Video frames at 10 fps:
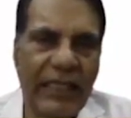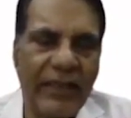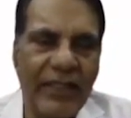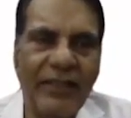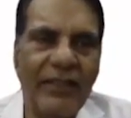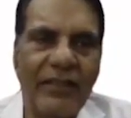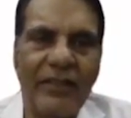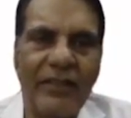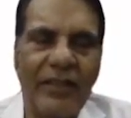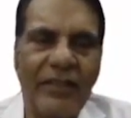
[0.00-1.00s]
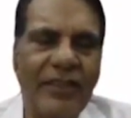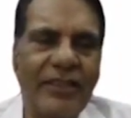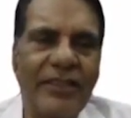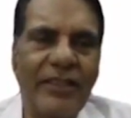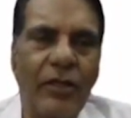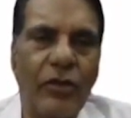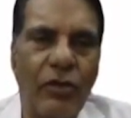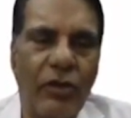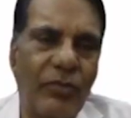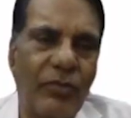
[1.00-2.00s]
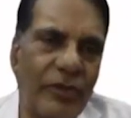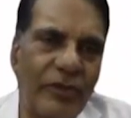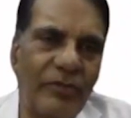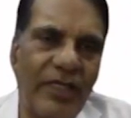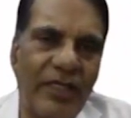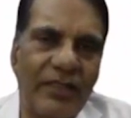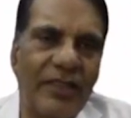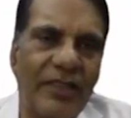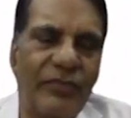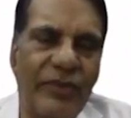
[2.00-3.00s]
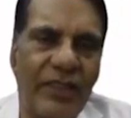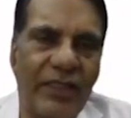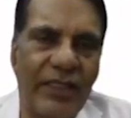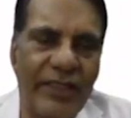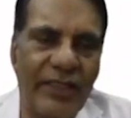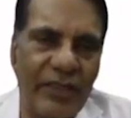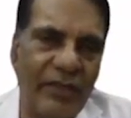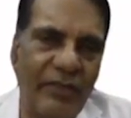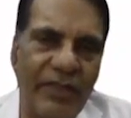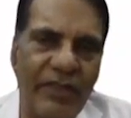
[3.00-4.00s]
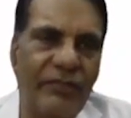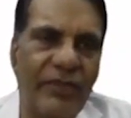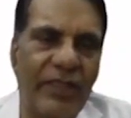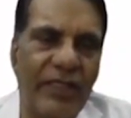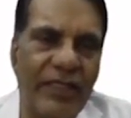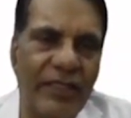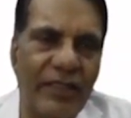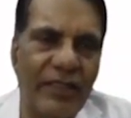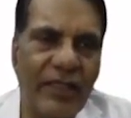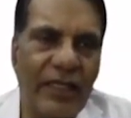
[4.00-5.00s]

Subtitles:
then it is the rock bottom layer that we are getting, measurement that we are getting.